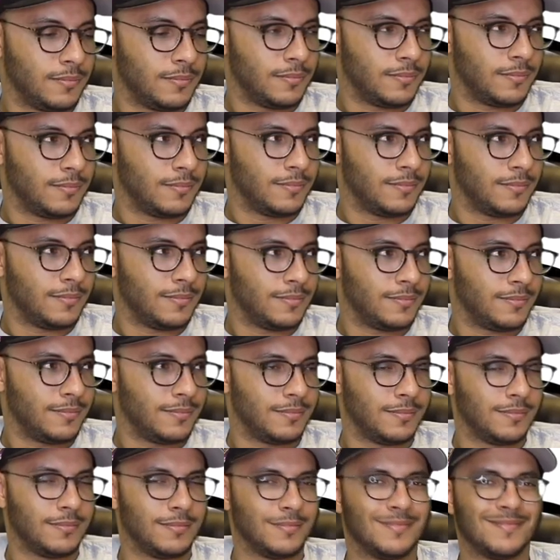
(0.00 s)

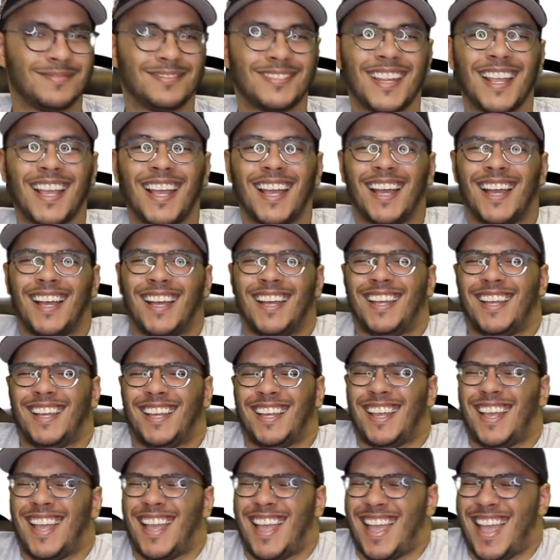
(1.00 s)

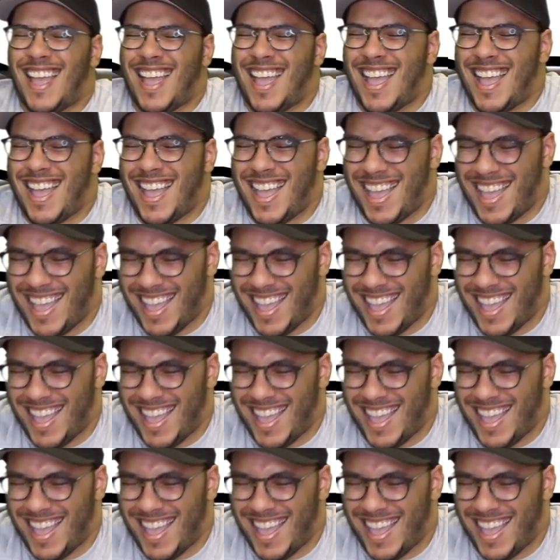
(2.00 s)
The person shown says nothing.